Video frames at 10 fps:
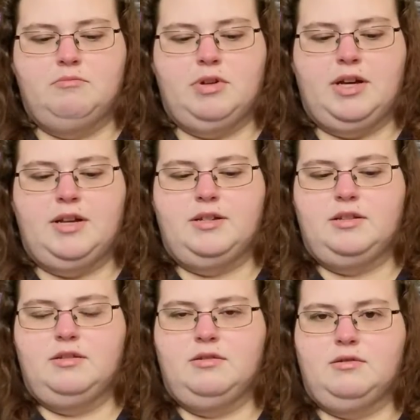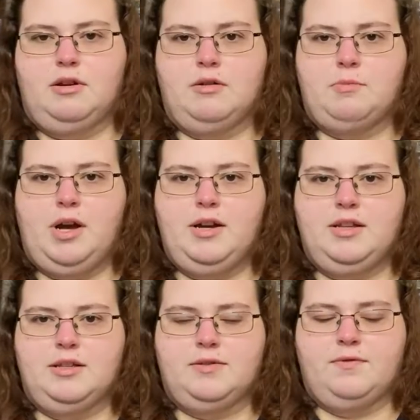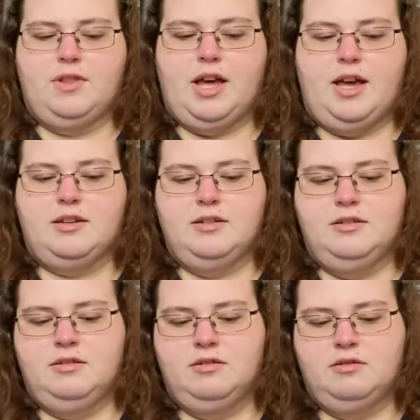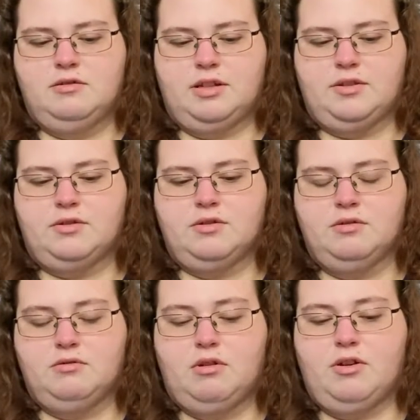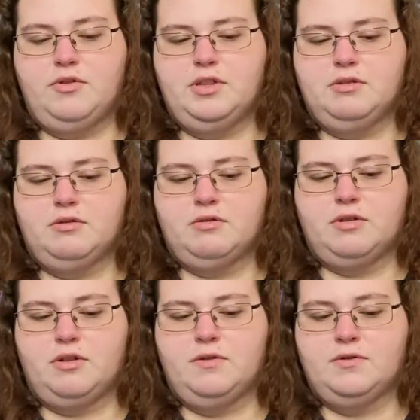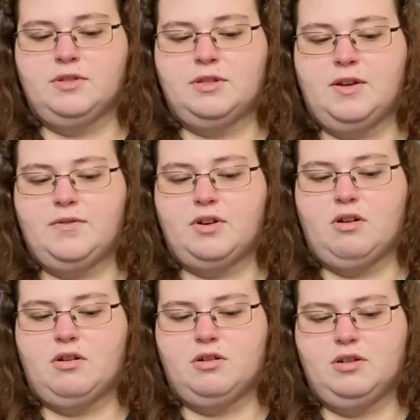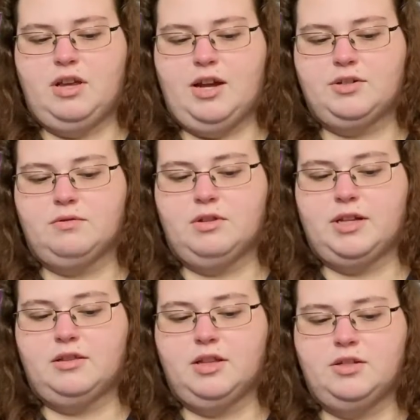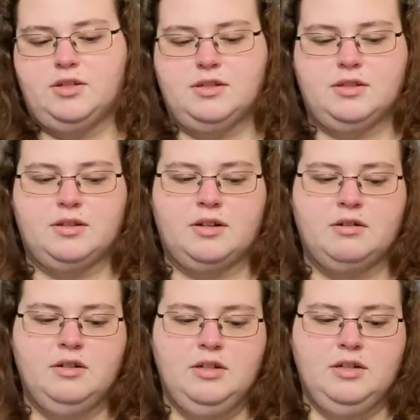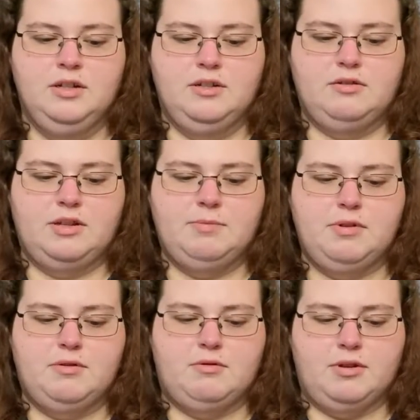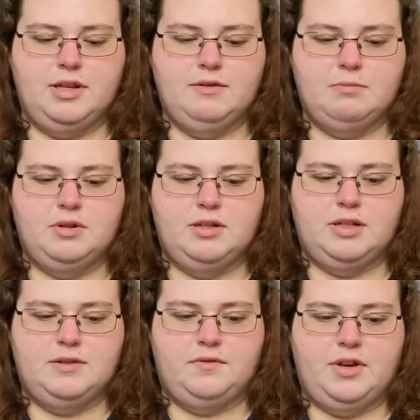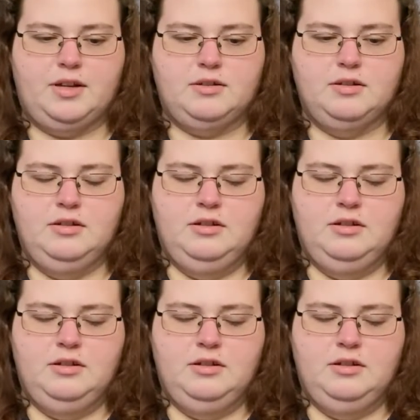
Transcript: but her body is flat. Like there's all these little curves and stuff. There aren't actual like ledges in there. So that's pretty cool. It gives a pretty nice effect.